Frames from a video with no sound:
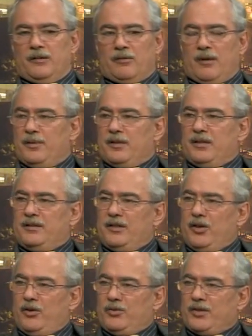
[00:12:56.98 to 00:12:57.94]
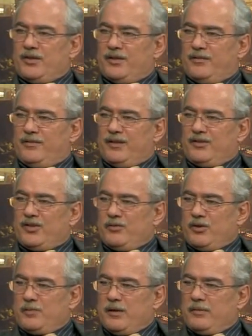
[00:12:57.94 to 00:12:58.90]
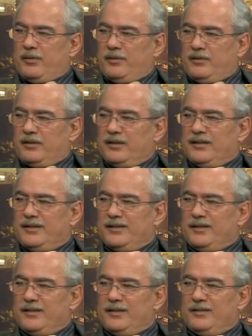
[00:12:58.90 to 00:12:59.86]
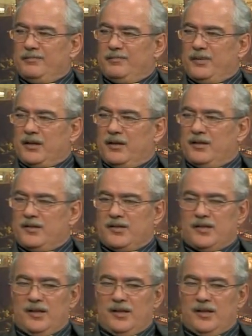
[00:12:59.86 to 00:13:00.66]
rub it in the noses of the Jewish people, because